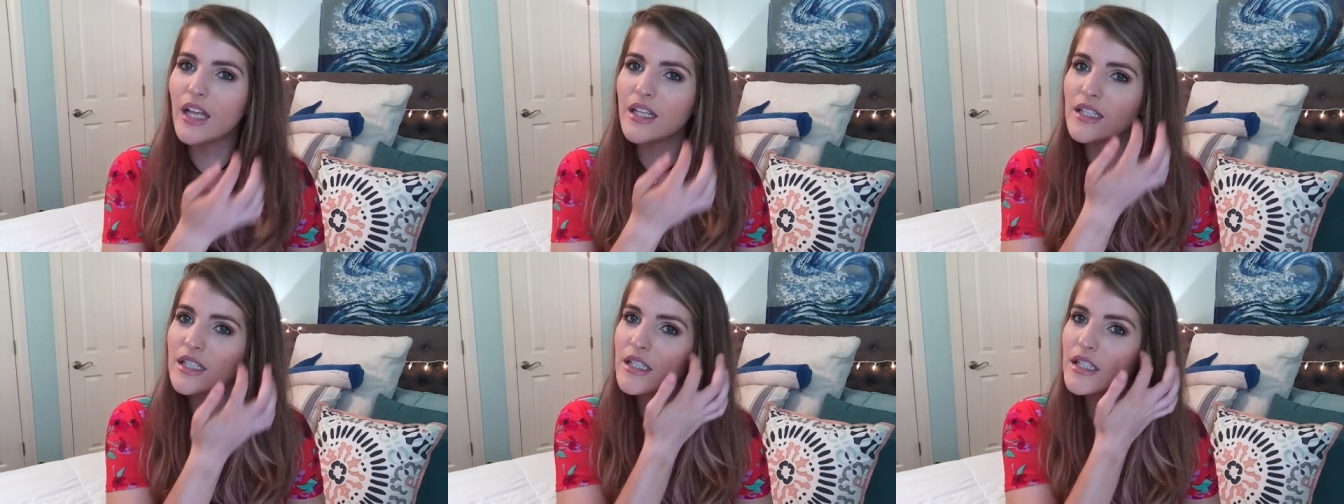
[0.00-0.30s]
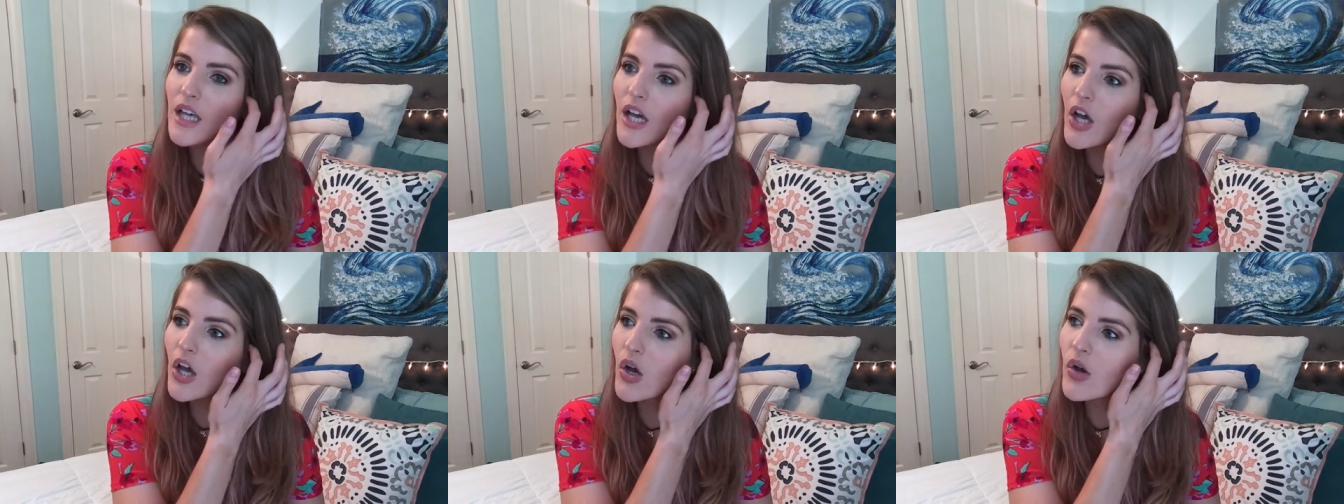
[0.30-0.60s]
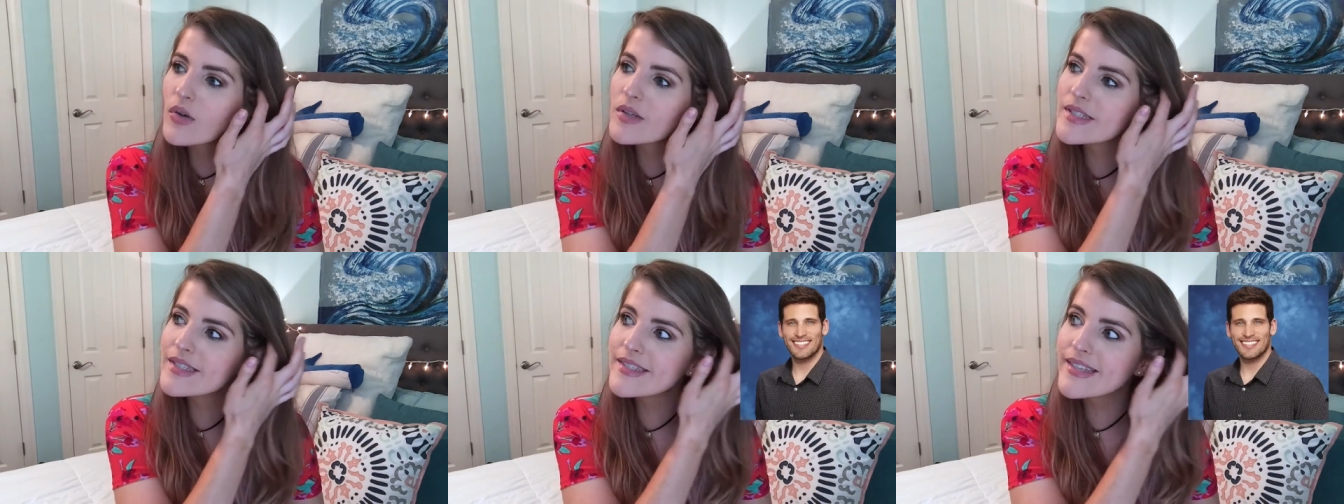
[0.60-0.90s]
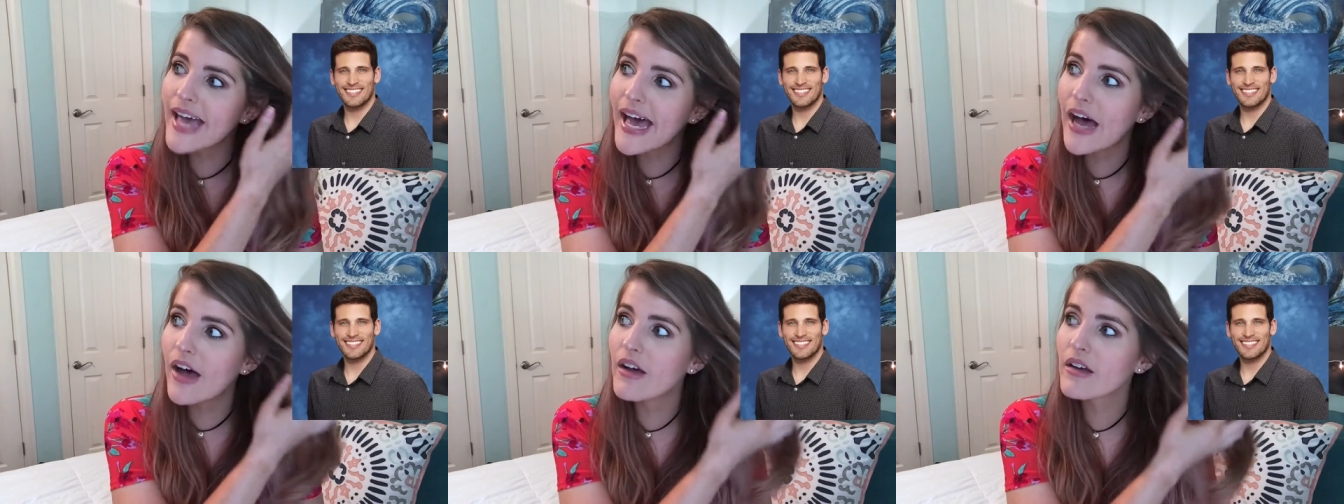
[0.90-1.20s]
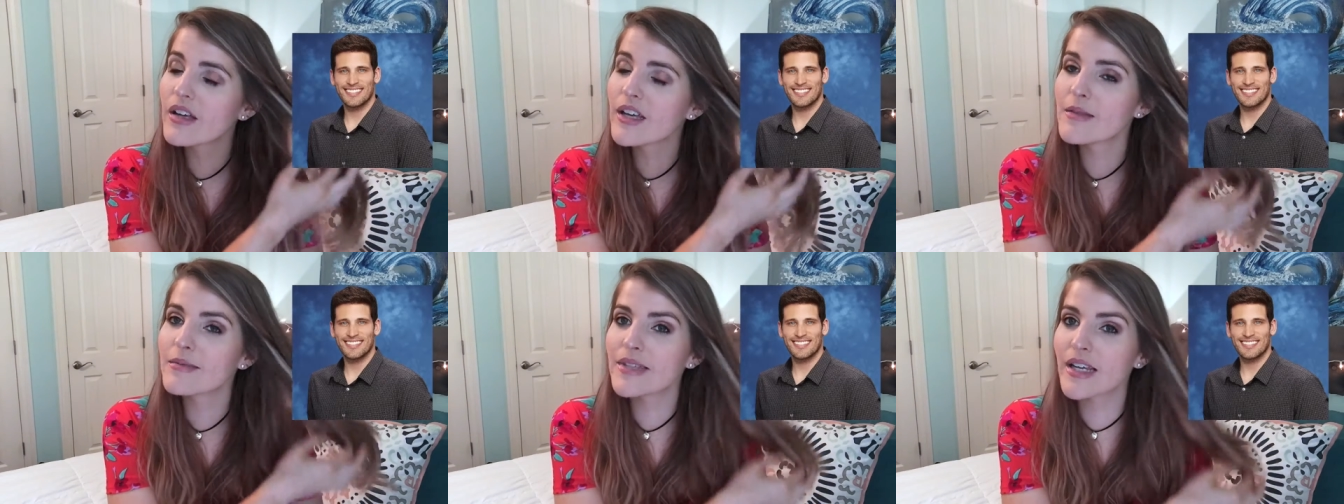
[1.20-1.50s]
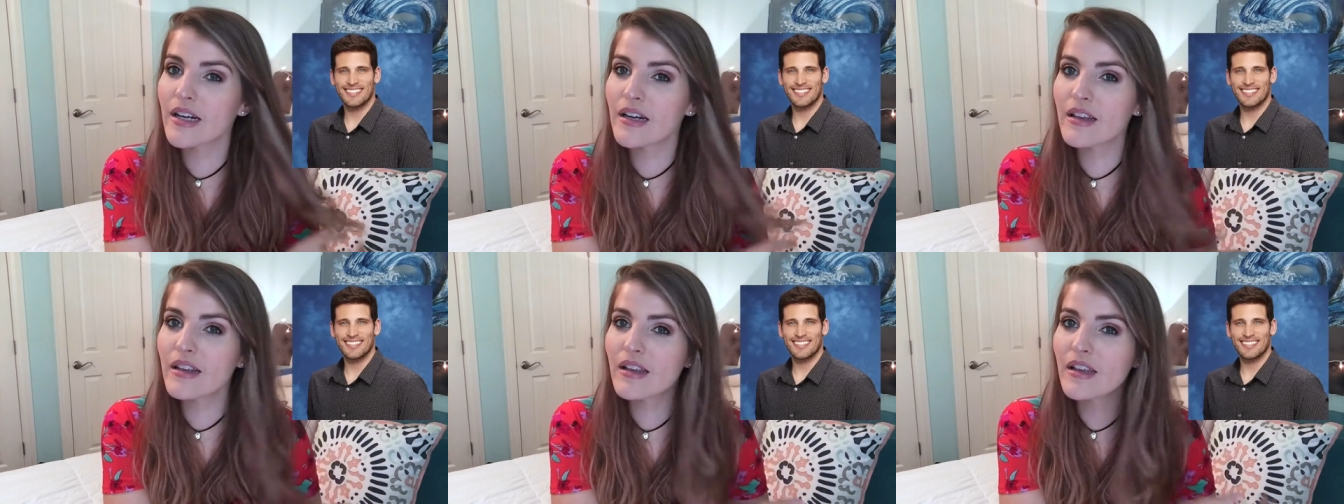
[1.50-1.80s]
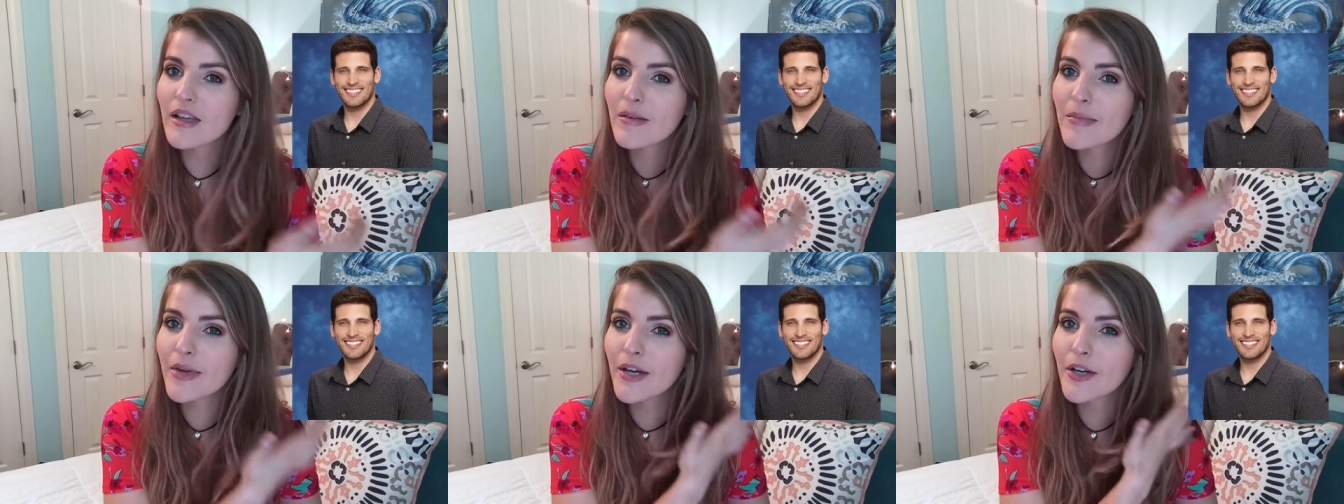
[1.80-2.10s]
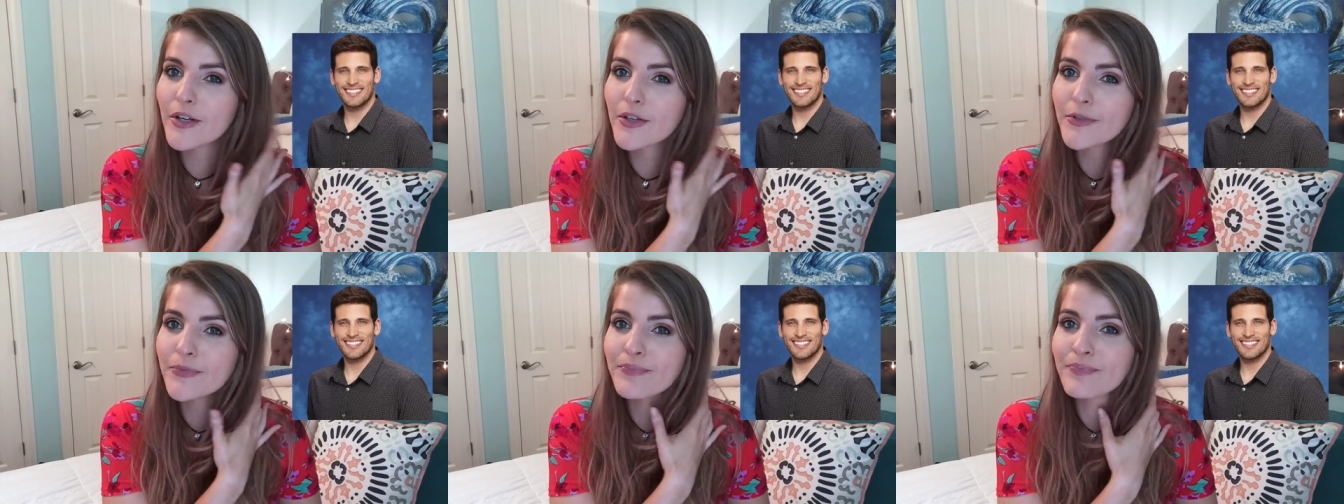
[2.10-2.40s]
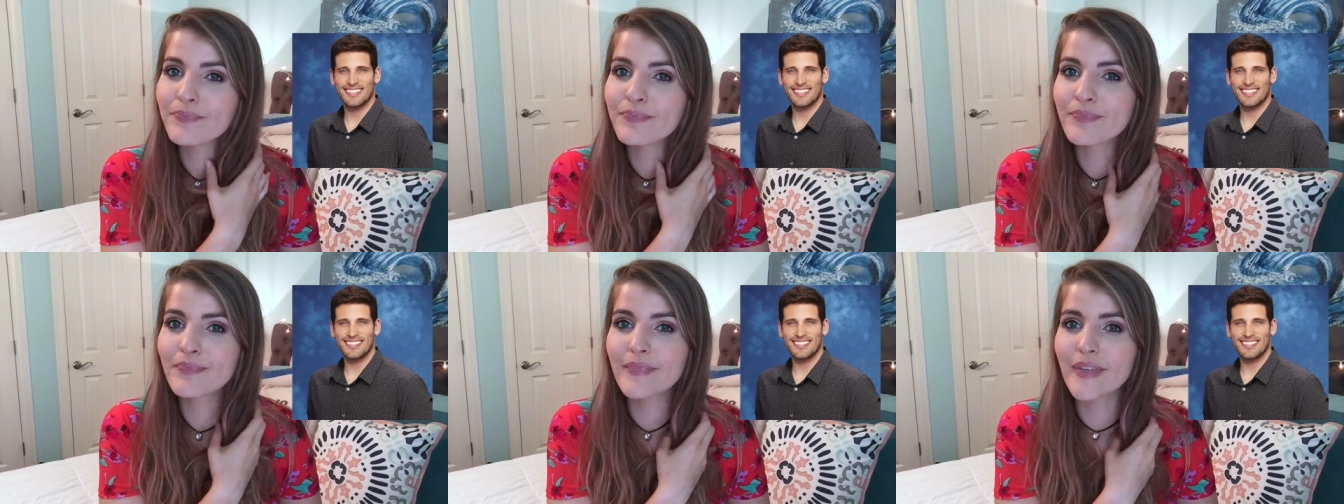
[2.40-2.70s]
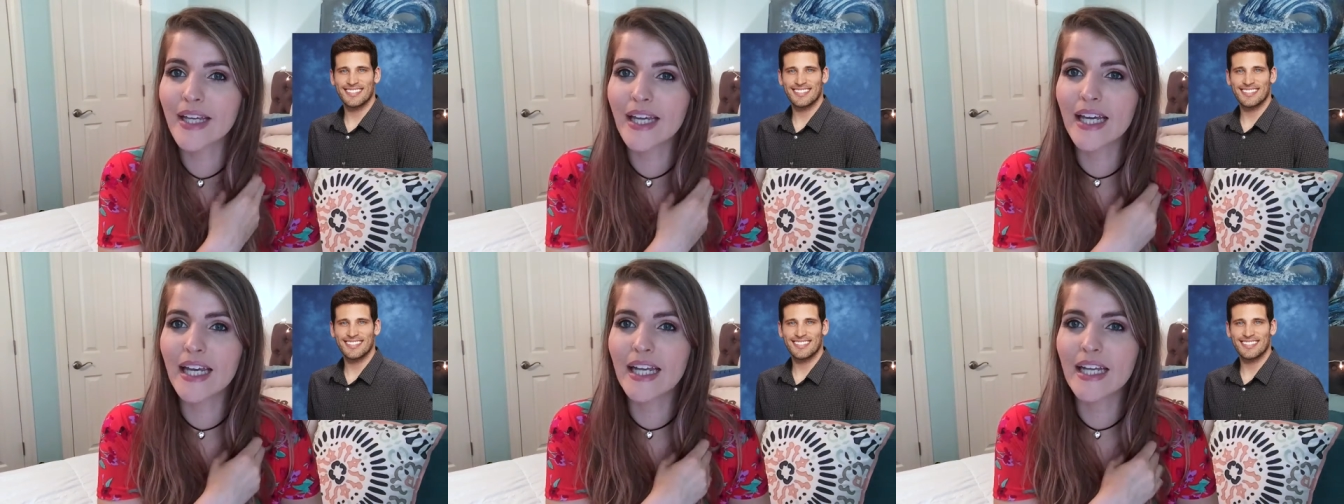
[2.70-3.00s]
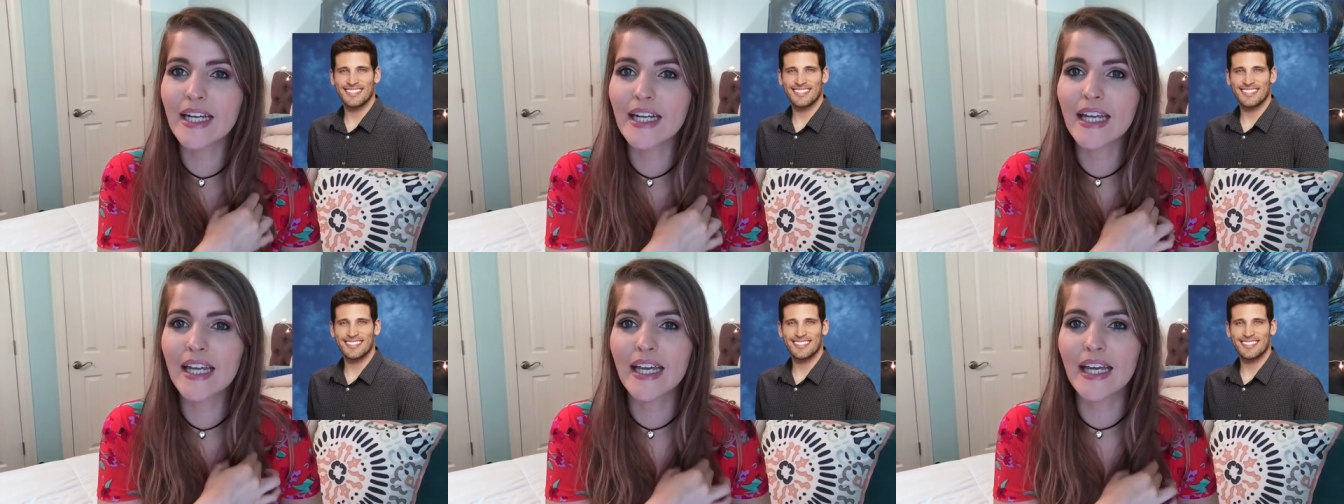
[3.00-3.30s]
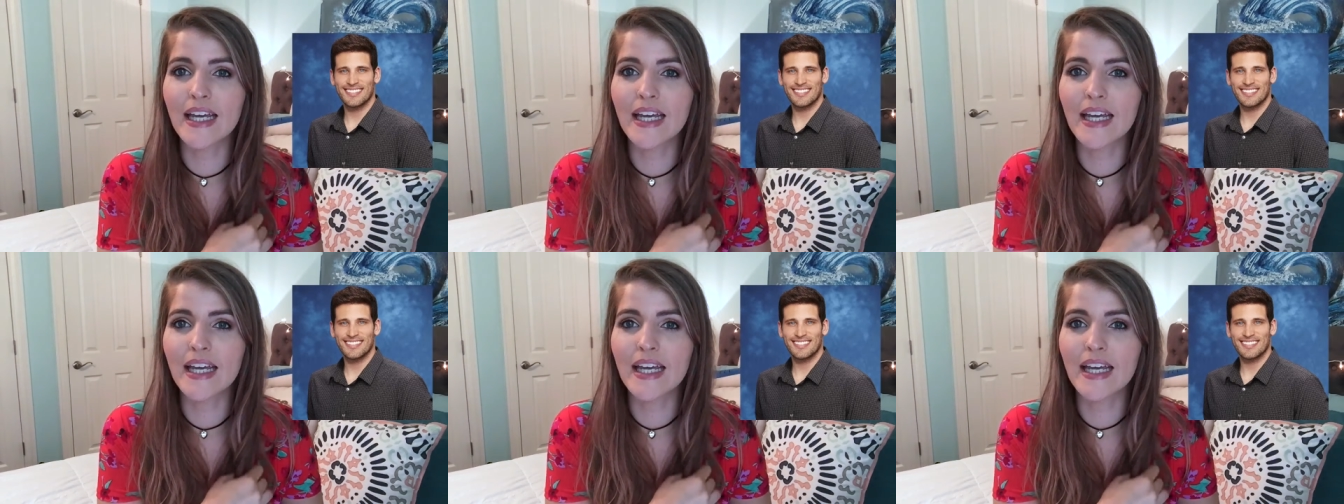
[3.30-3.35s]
So Sal comes out of the limo, and he